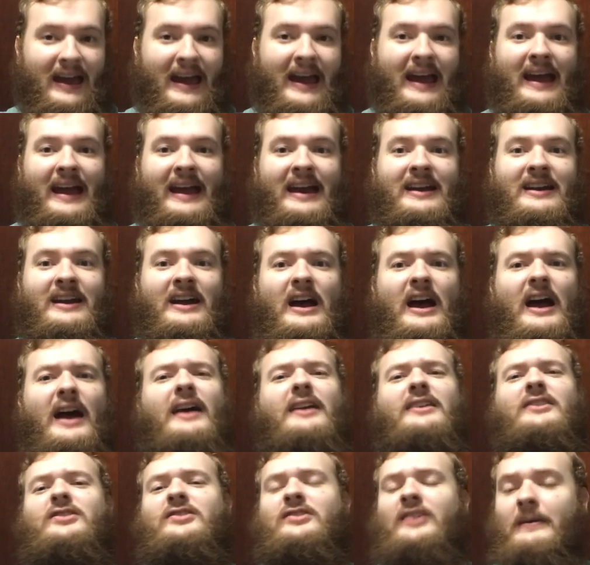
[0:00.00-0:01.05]
and
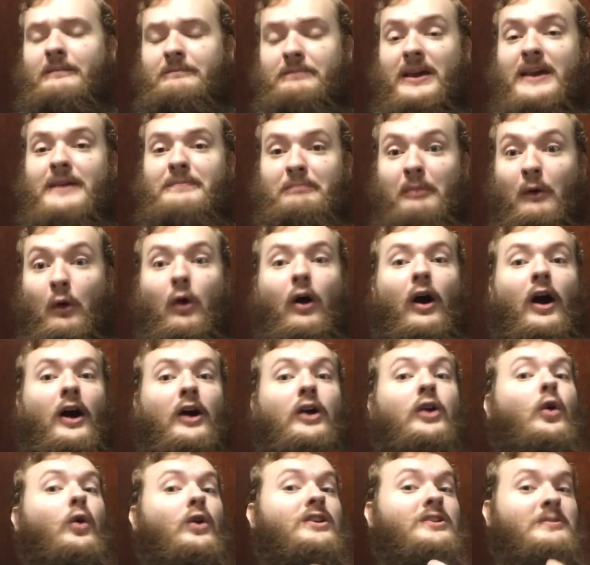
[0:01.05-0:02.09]
some people are
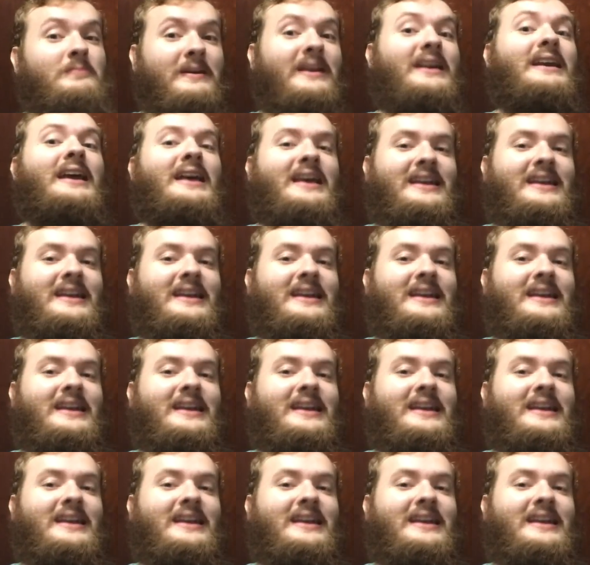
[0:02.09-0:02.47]
going to be